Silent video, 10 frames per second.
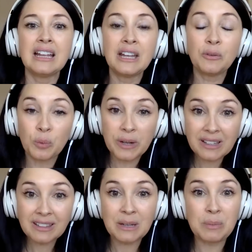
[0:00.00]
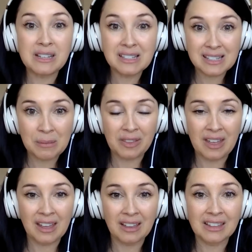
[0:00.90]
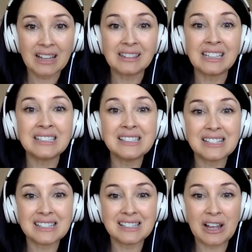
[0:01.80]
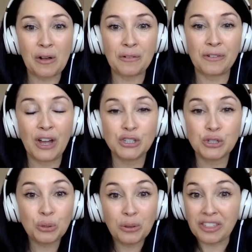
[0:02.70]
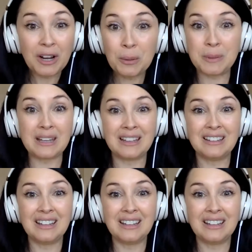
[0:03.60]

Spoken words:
can really be something that lends itself to therapy,